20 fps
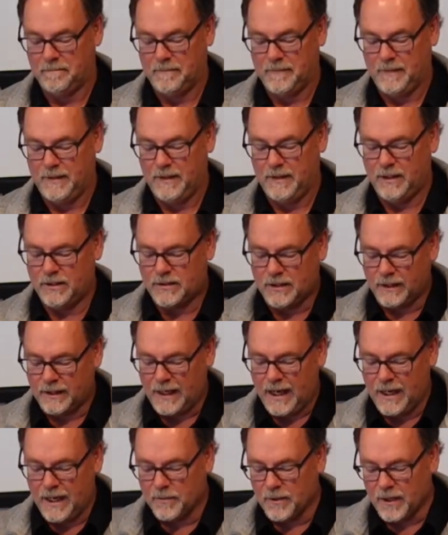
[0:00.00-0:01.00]
He said,
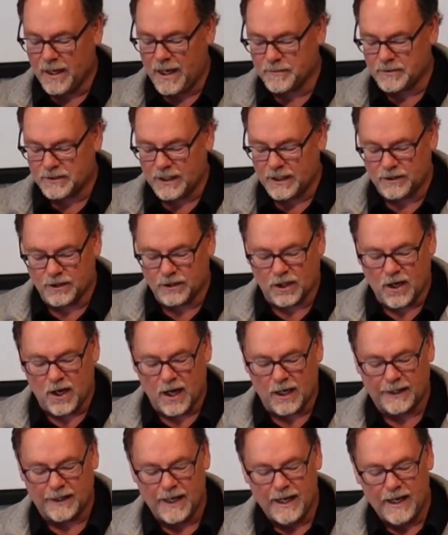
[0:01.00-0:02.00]
Abraham said to
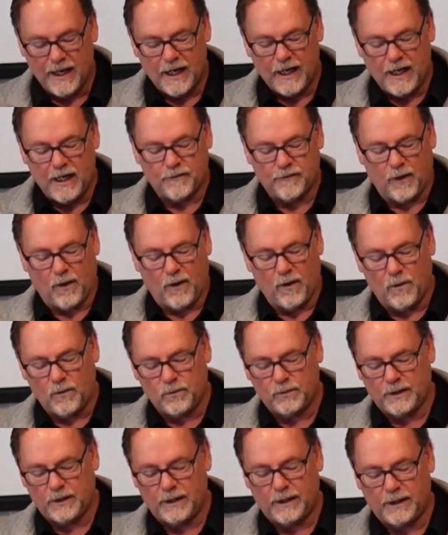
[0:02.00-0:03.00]
God, If
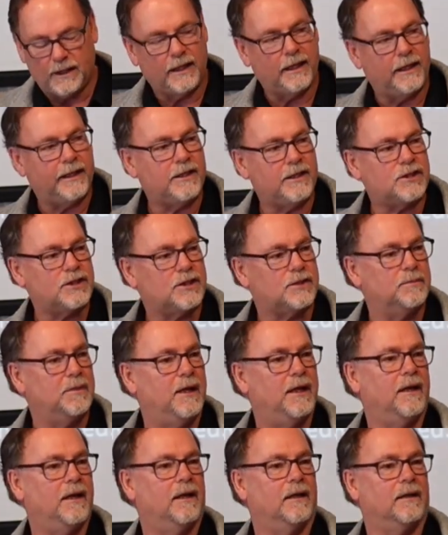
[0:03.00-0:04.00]
only
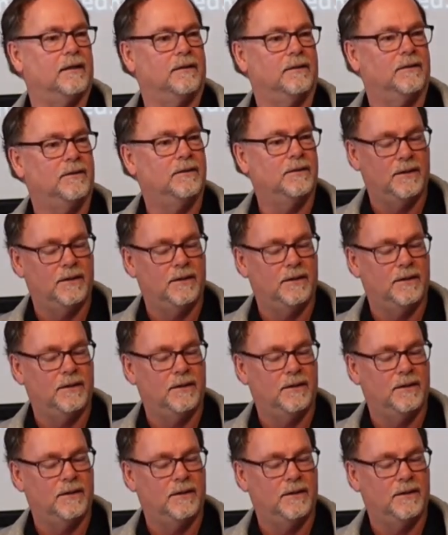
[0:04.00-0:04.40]
Ishmael